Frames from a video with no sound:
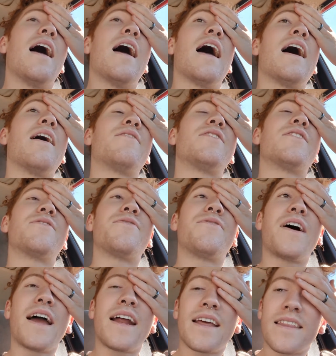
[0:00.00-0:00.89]
After
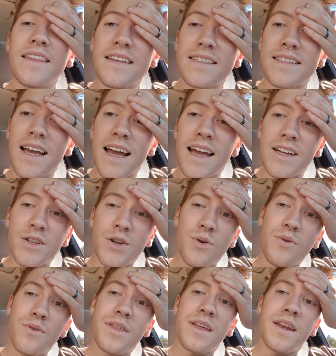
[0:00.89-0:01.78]
fighting this guy
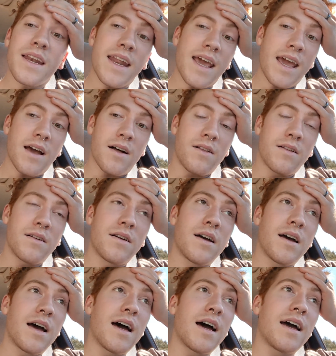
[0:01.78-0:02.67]
tooth and nail,
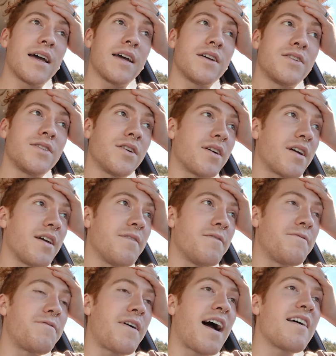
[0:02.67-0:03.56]
it took
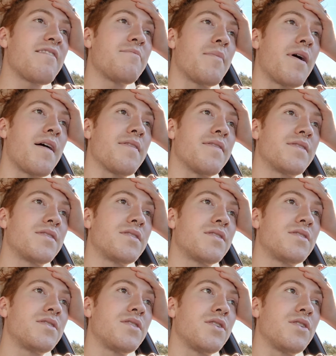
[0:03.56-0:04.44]
him 5
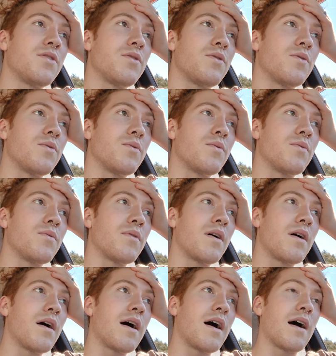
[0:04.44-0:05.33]
months to
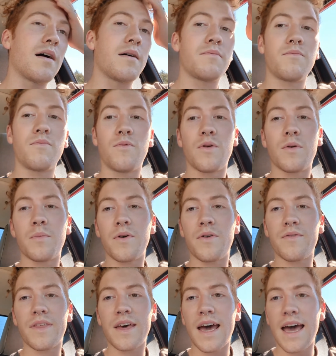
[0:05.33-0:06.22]

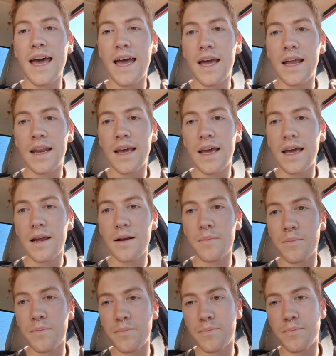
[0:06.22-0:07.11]
remove the head
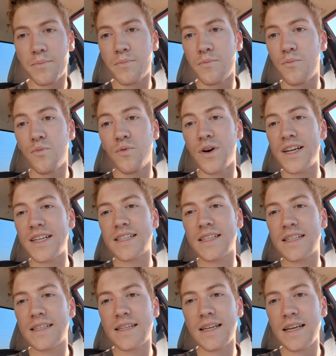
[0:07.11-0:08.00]
and
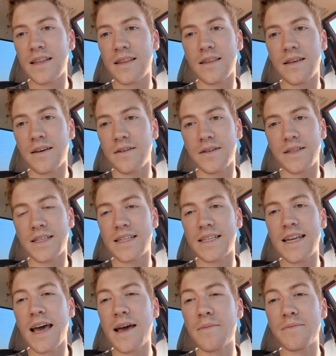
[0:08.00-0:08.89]
reseat the
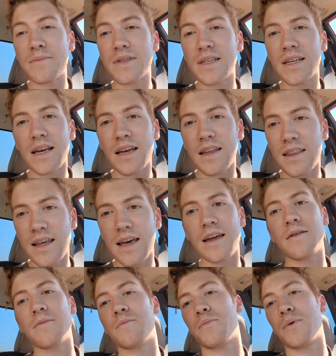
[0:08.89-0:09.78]
stems and
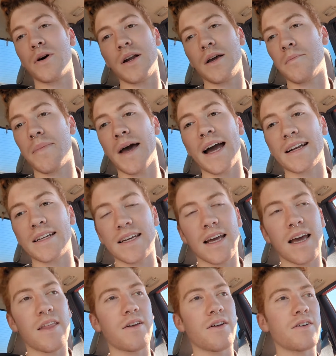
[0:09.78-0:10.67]
then put it back
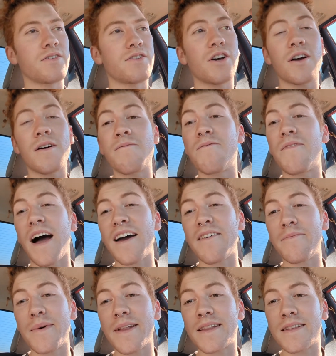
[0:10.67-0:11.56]
together. It took him
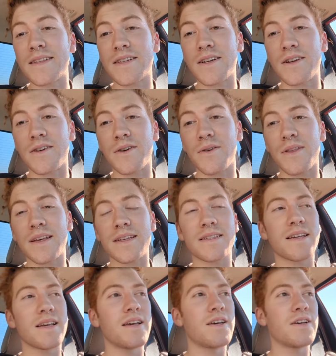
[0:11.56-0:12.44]
5 months to do
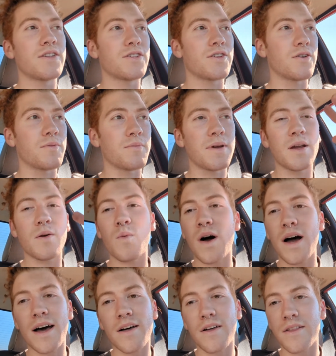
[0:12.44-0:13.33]
this. So
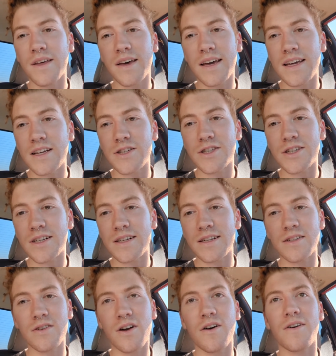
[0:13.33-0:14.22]
meanwhile, the engine
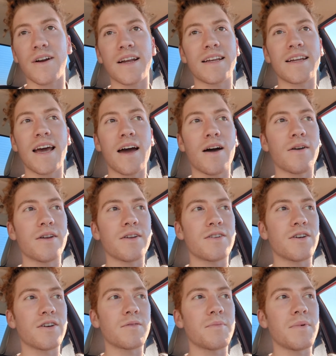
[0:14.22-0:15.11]
is already down. It
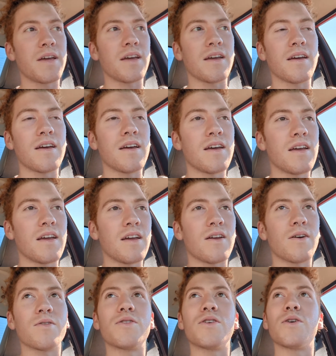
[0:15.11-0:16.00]
took me,
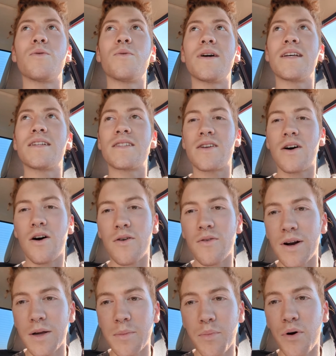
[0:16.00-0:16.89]
2 weeks to
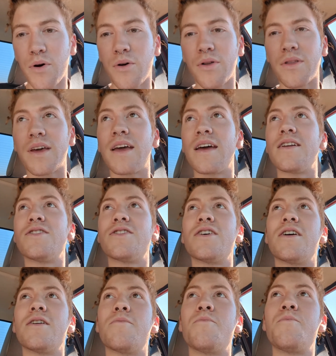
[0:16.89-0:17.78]
already pull the
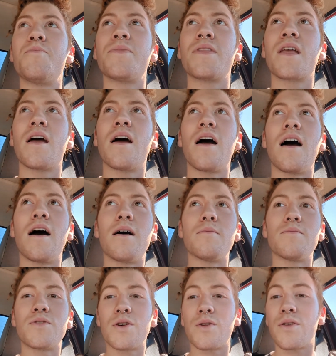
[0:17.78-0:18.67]
engine.
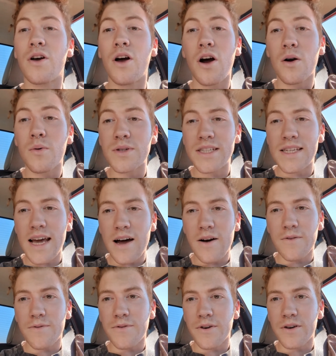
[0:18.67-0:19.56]
So the car was
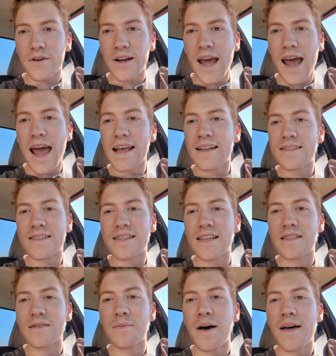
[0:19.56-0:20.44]
down for
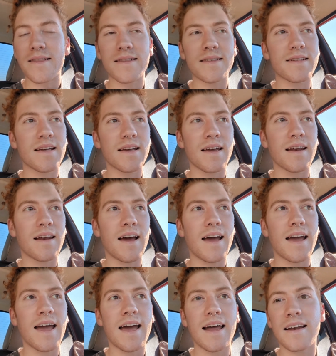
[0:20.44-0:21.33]
6 months and
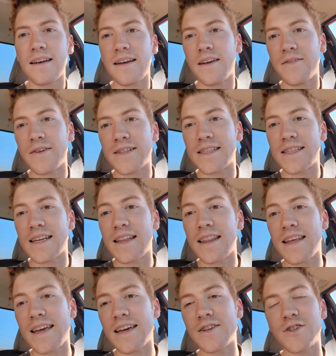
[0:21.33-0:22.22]
I hadn't even
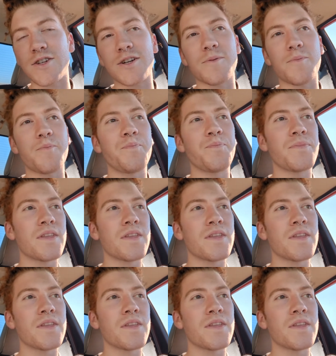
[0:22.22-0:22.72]
seen the engine.